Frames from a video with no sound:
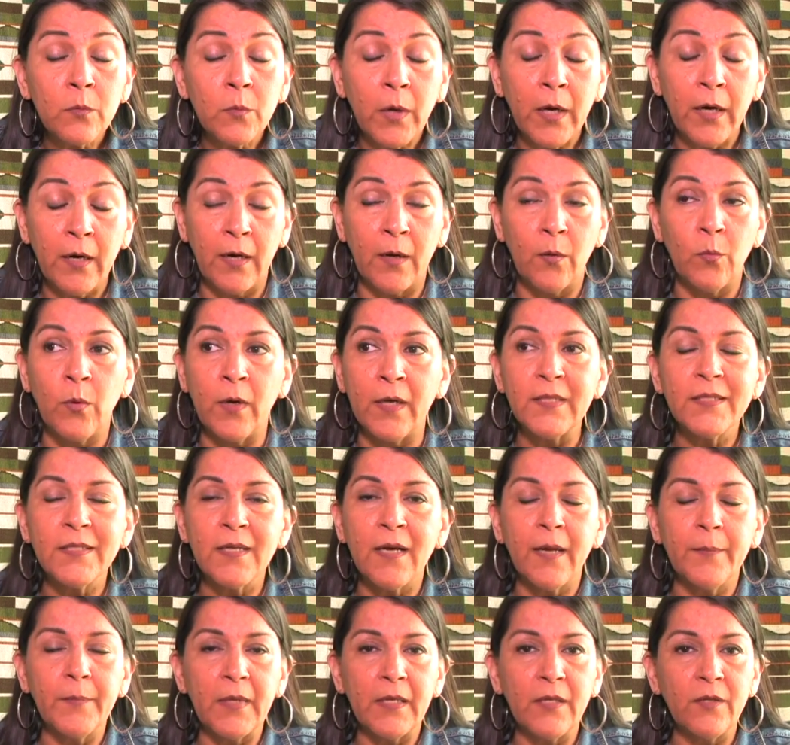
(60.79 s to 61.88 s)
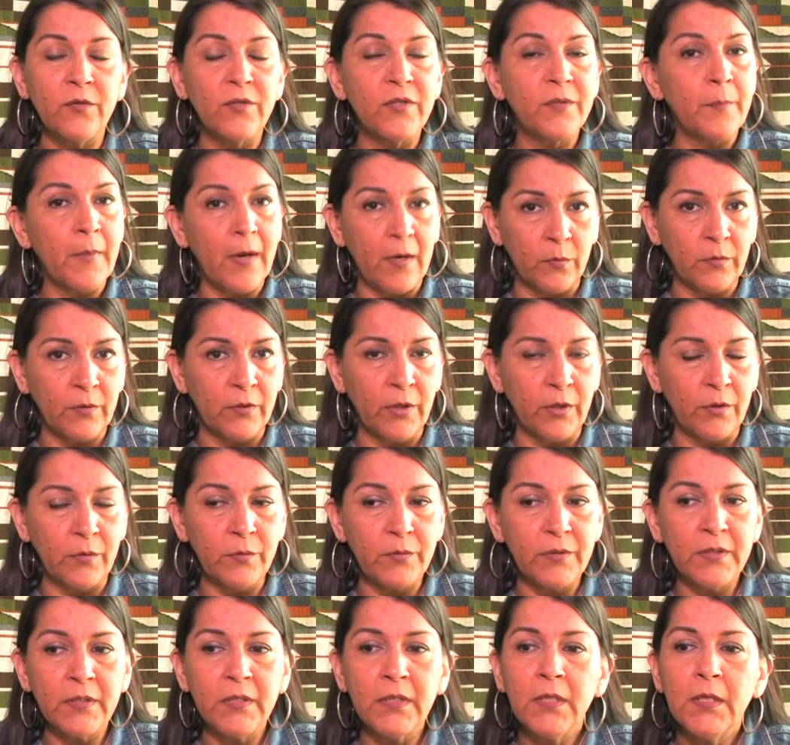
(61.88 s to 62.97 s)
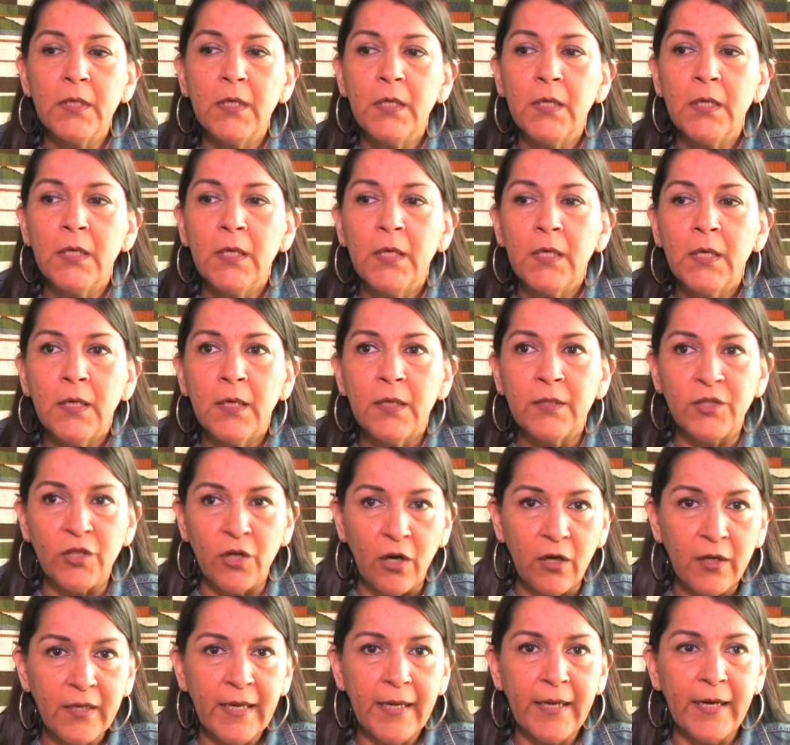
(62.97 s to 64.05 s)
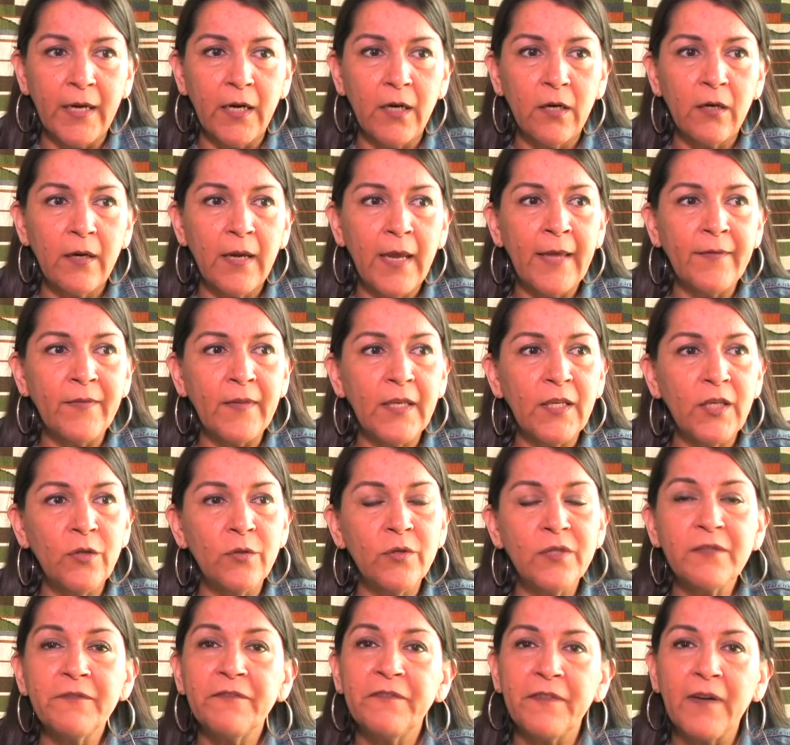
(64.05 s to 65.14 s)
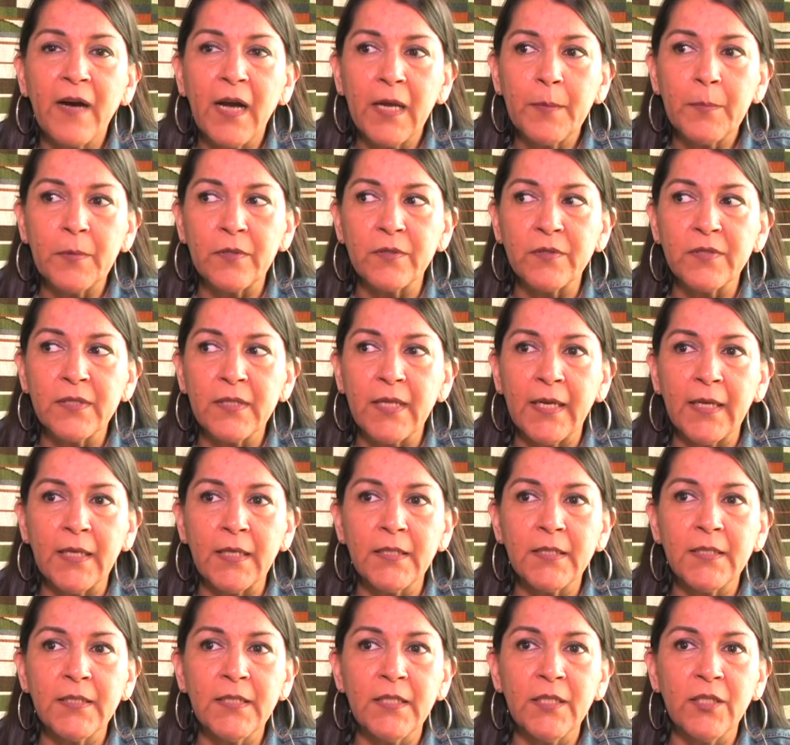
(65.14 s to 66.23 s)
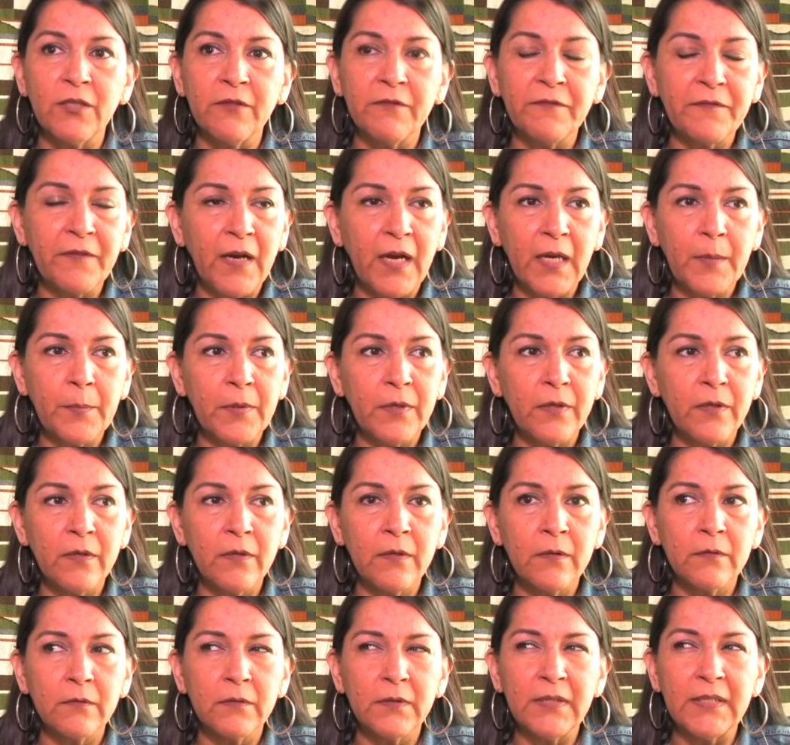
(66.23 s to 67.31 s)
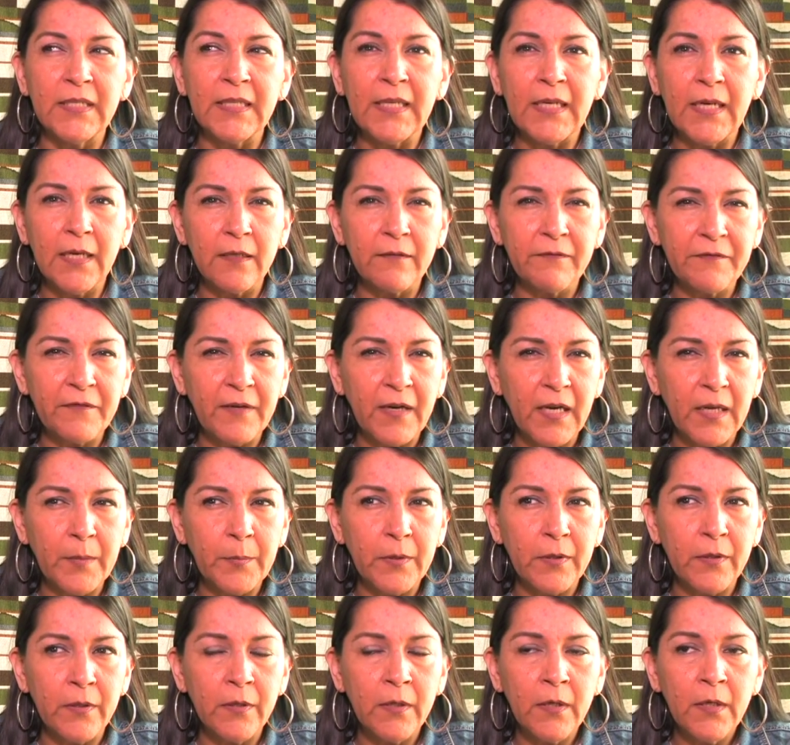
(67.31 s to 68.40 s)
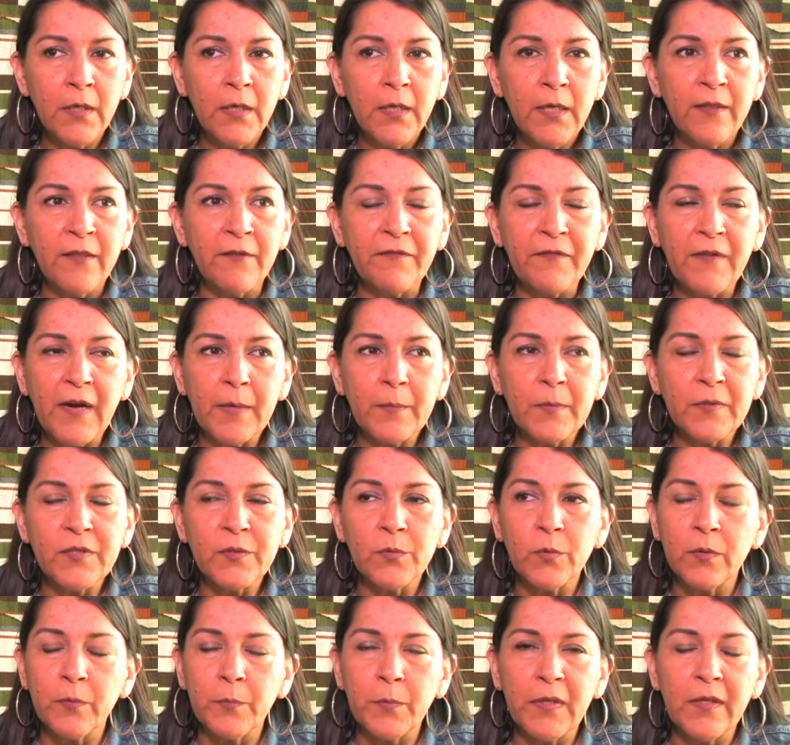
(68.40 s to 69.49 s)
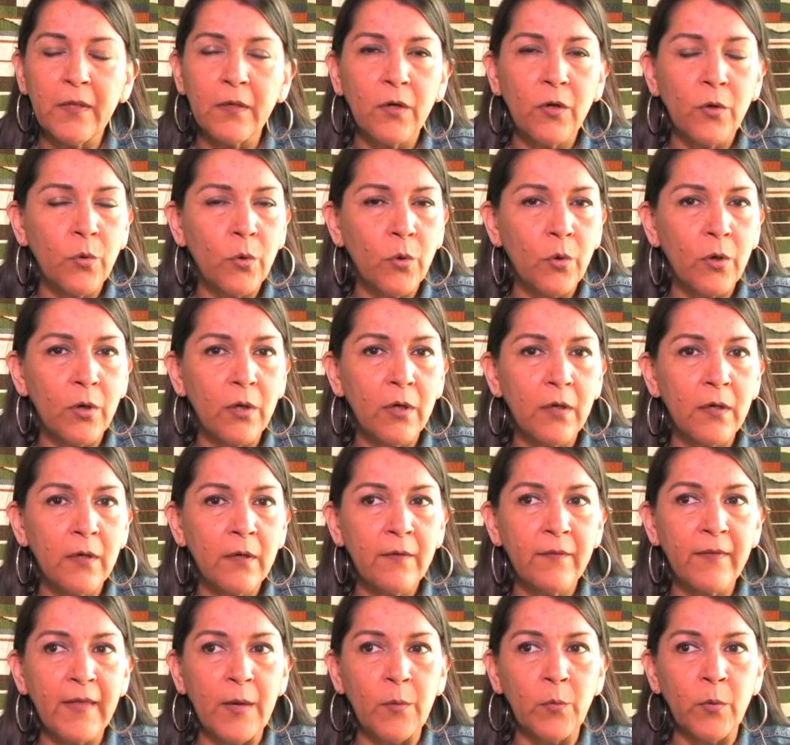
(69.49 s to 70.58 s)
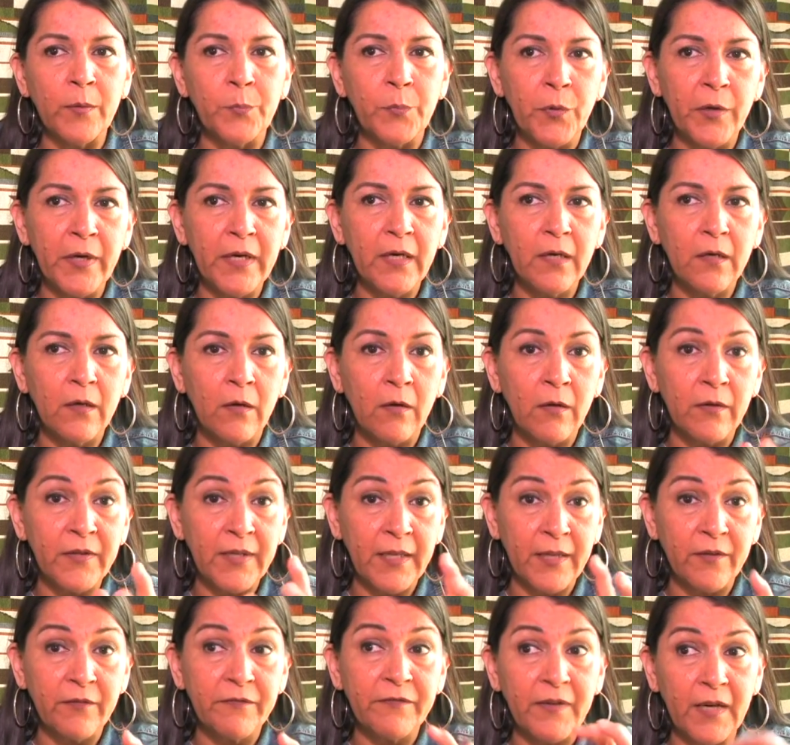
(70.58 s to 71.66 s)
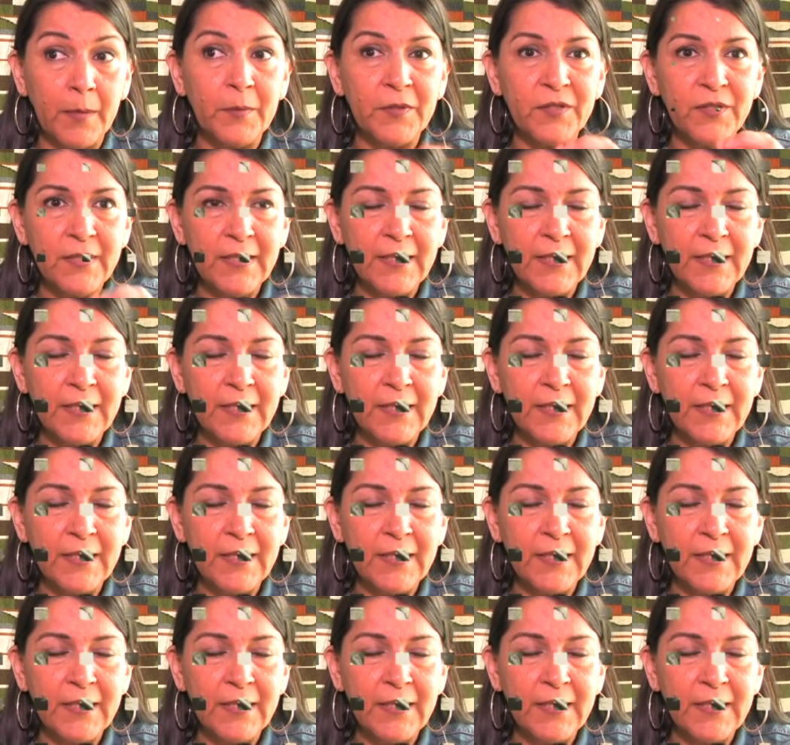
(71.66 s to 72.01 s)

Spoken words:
where at one time they used mountain goat, dog hair, and they used fibers like cedar fiber, stinging nettle fiber, the fibers that would be the core that would bring all the other fibers